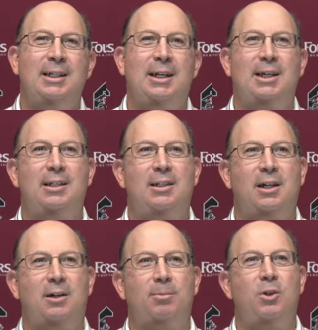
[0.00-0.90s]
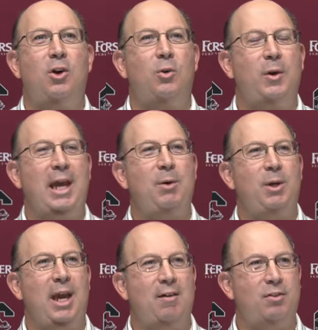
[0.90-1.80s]
And, um, you know, we, ha
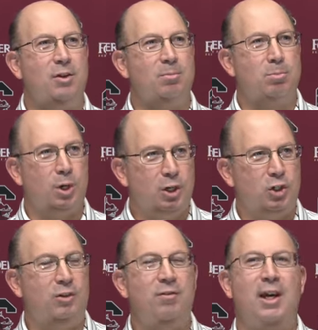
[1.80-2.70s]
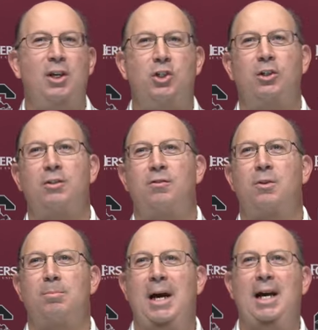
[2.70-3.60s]
we have the British invasion
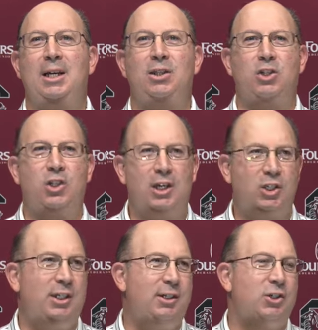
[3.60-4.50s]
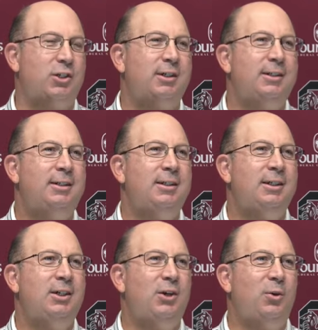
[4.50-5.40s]
from back in the sixties,
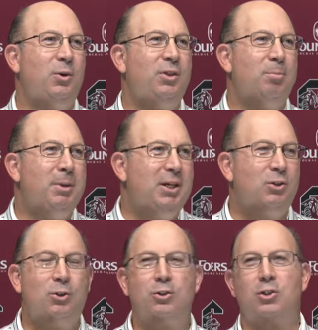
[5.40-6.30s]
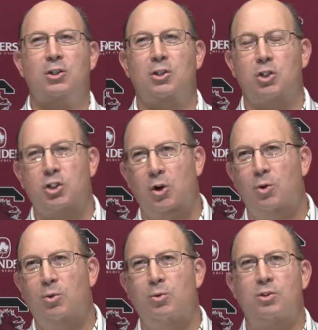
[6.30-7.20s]
you know, with the Beatles and the
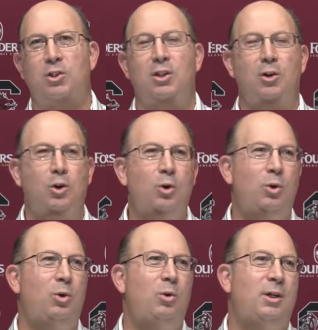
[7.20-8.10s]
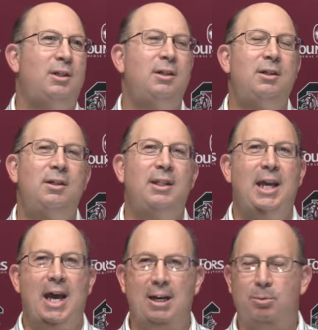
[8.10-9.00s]
Stones and the Who and
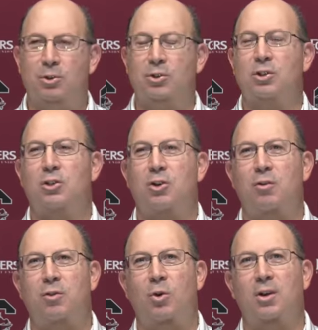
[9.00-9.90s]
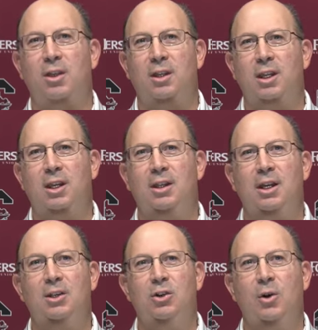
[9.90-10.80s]
the Animals and so forth. And, and
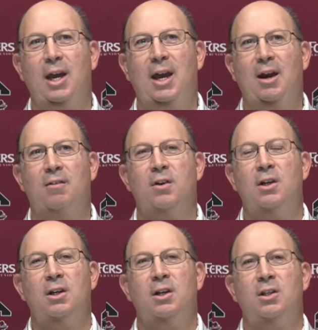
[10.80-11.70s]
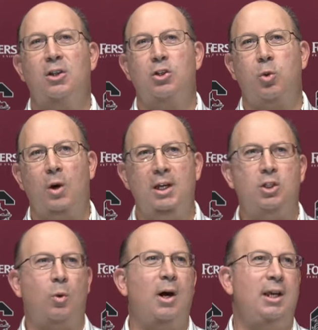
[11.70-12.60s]
then you have the twenty
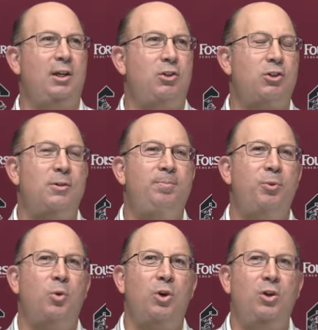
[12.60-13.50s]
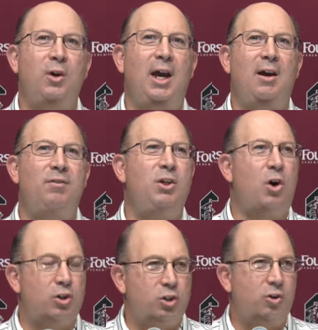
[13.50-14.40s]
twenties where you have the
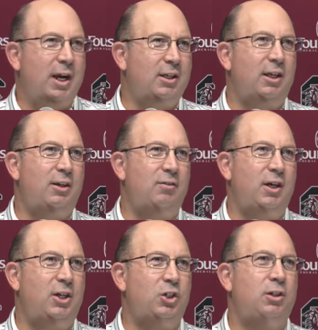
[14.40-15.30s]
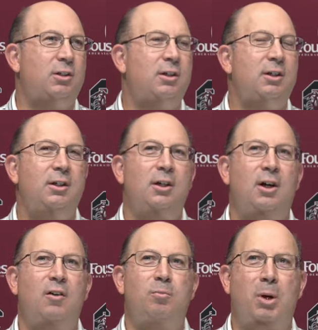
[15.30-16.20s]
Australian invasion
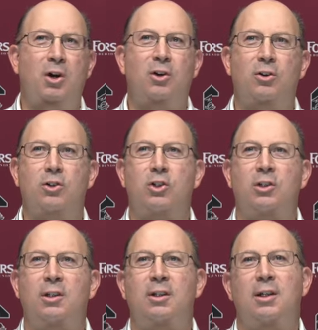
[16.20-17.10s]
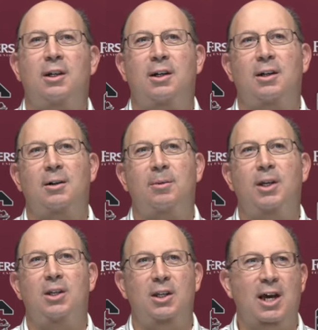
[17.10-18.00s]
of punters Uh,
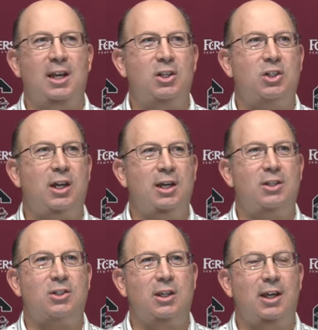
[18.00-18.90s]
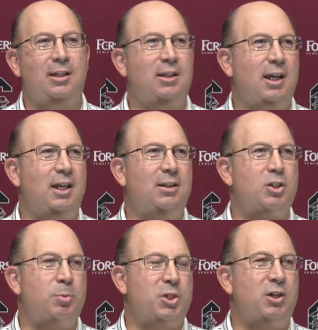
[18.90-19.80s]
in the United States and and
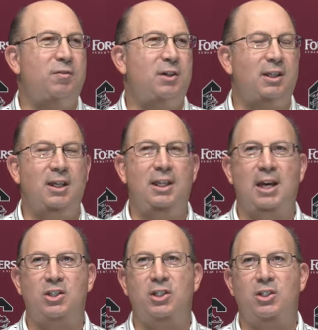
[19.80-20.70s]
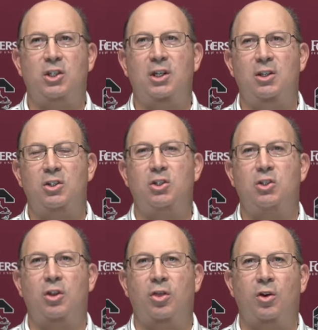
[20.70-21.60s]
specifically in the S E C. This
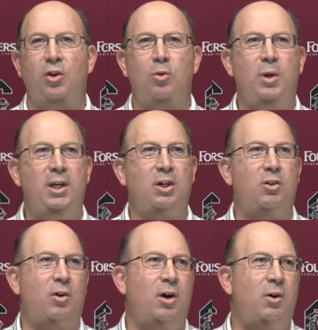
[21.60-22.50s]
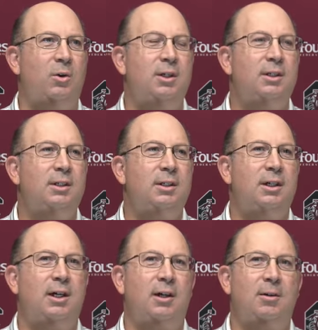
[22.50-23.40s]
is the third week in a row
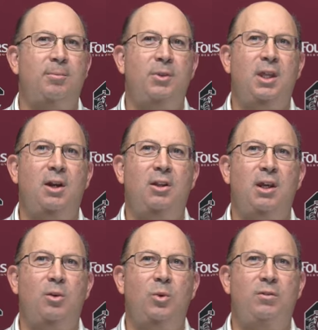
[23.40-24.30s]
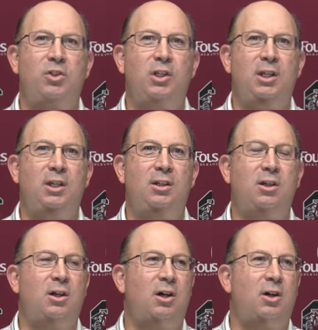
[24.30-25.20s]
um, that that we've
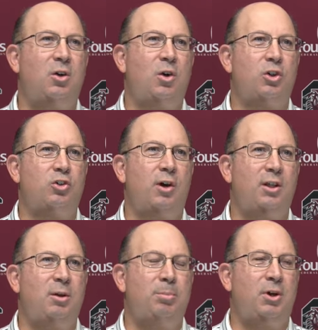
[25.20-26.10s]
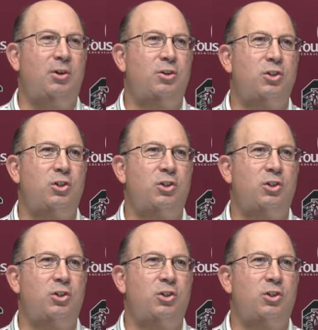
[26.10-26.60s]
seen uh, Australian punters.